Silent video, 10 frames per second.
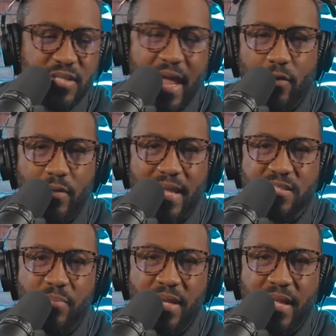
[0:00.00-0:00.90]
channel
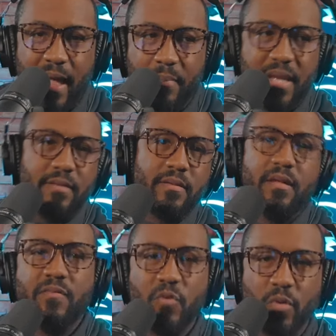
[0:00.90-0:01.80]
as the pin comment.
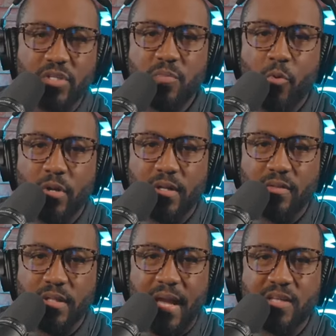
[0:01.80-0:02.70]
If you want to support
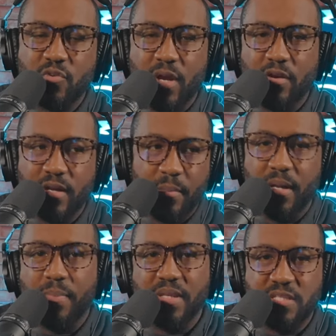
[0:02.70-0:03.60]
another Lions creator
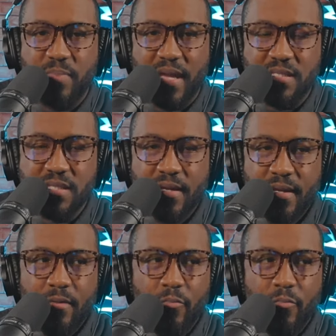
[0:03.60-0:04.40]
coming up in this space,